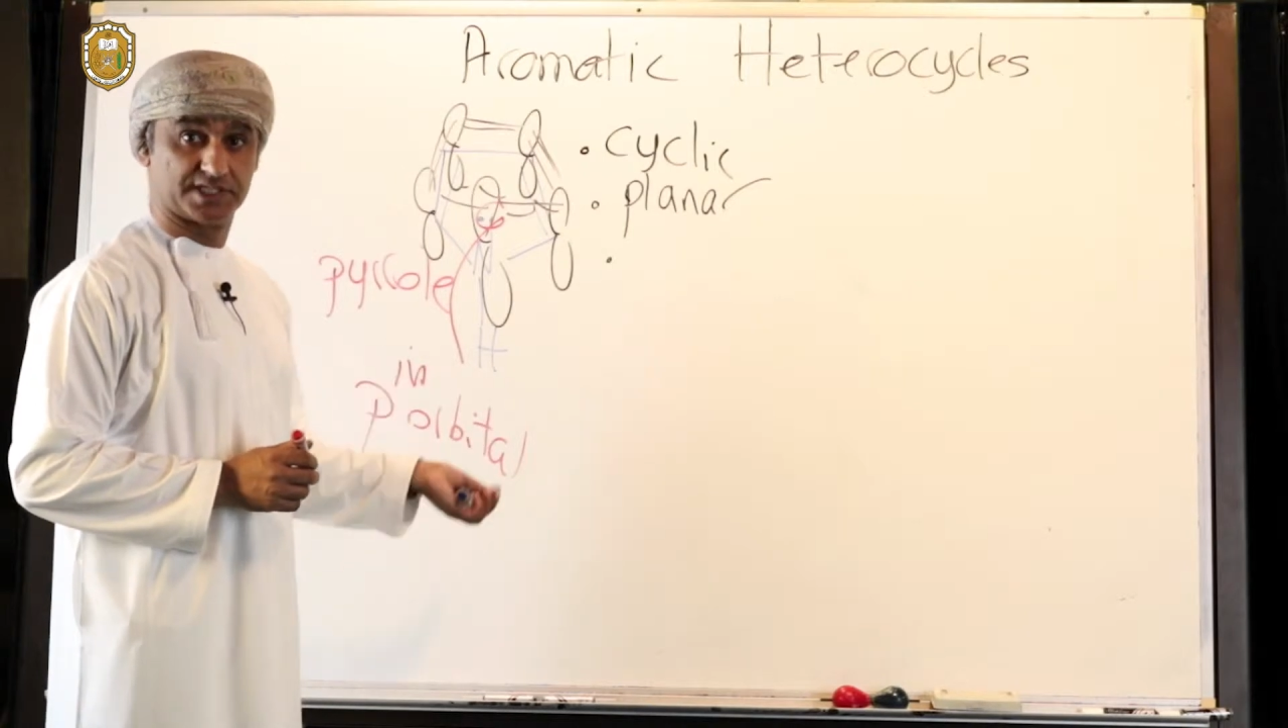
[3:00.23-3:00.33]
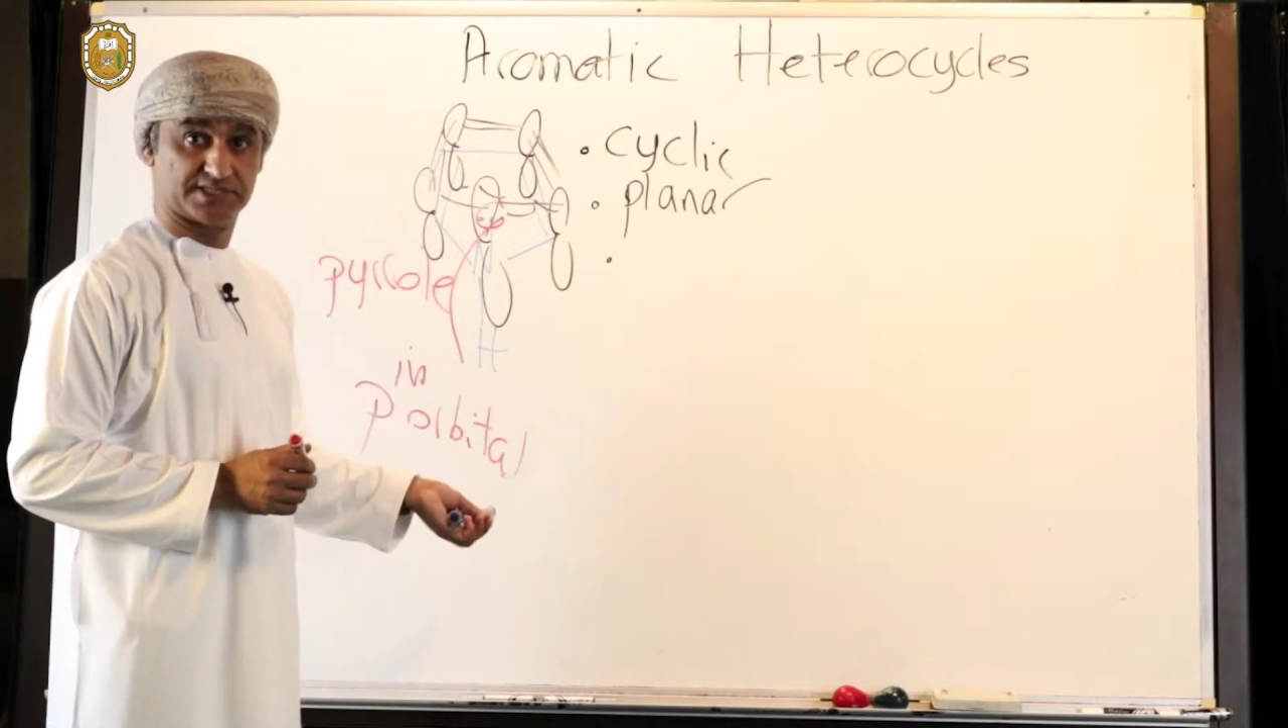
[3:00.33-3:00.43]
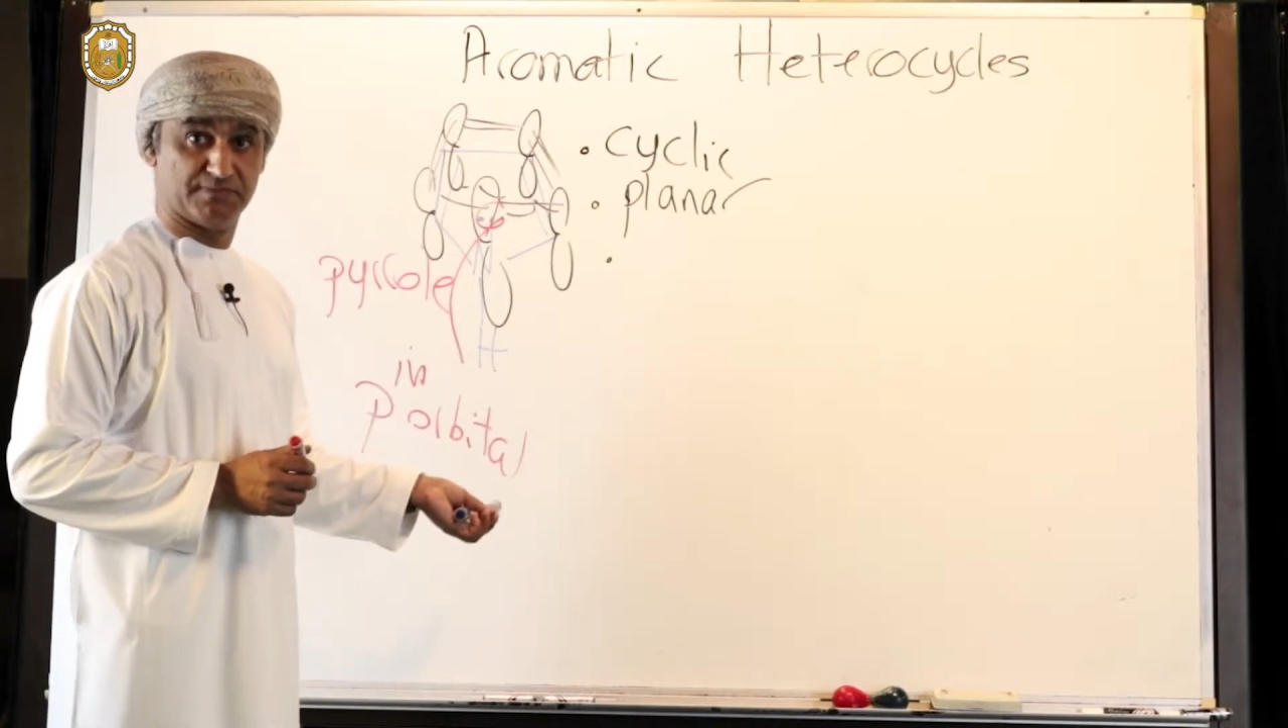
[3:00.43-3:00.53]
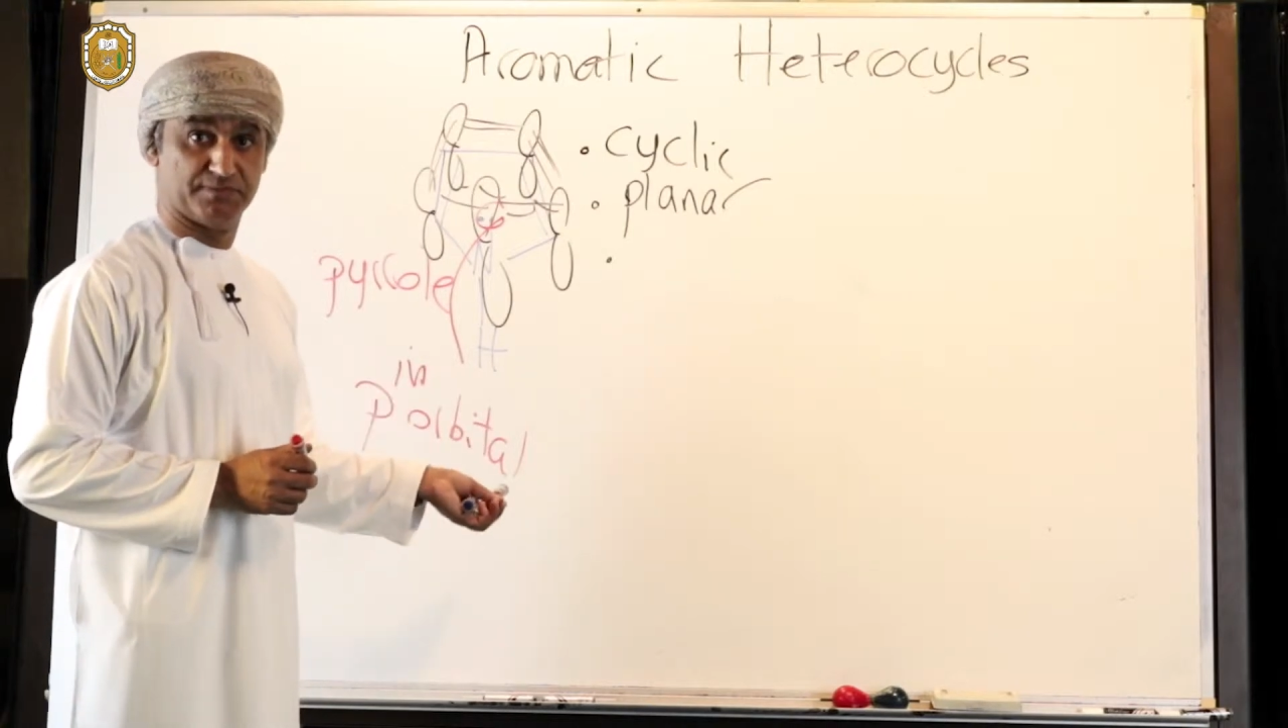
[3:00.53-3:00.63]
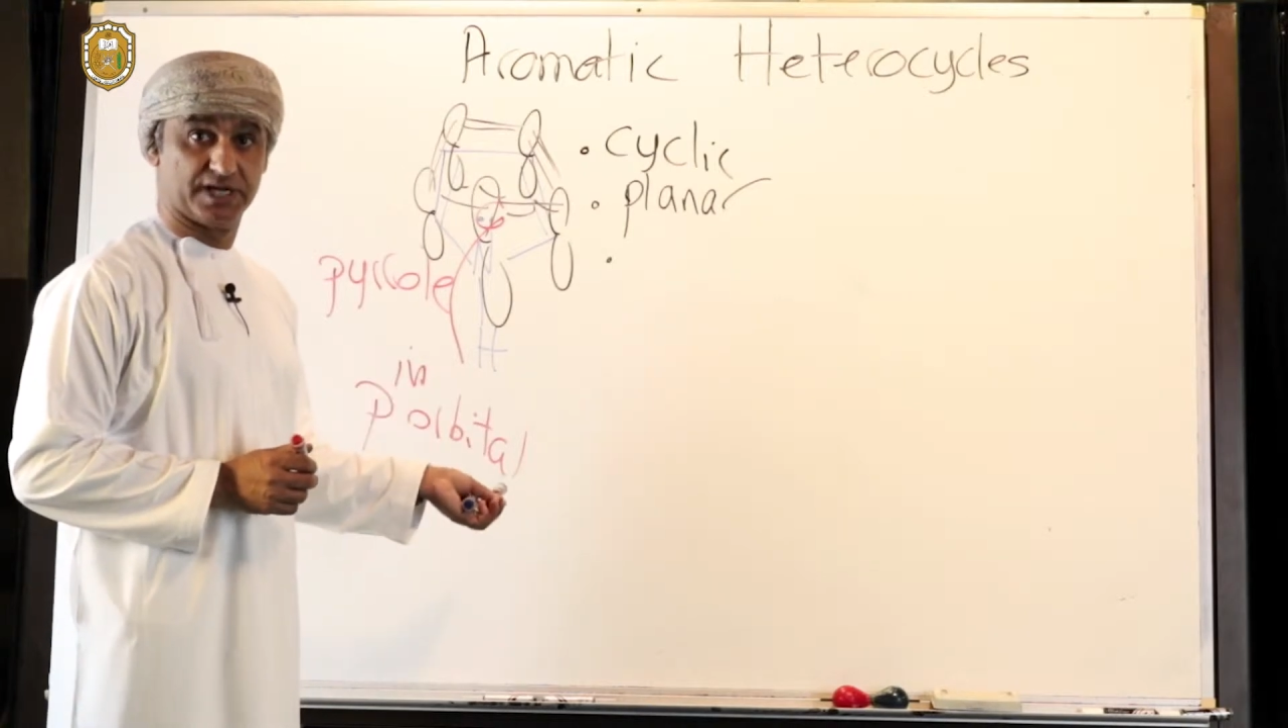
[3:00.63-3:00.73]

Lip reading: 6-member